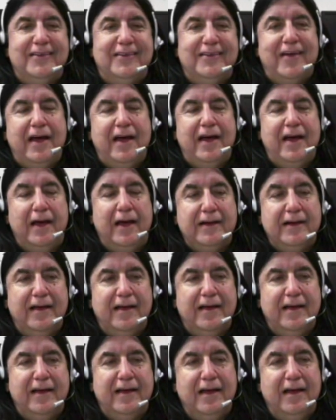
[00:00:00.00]
a
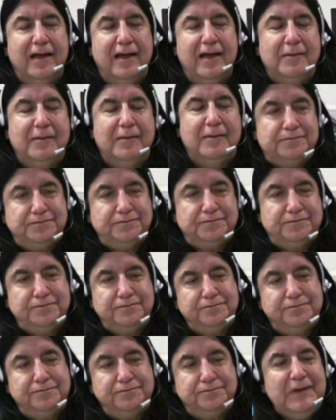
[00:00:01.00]

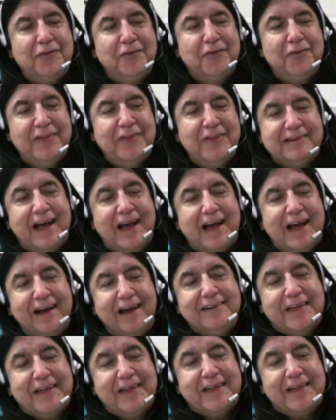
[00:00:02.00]
third kind of thing,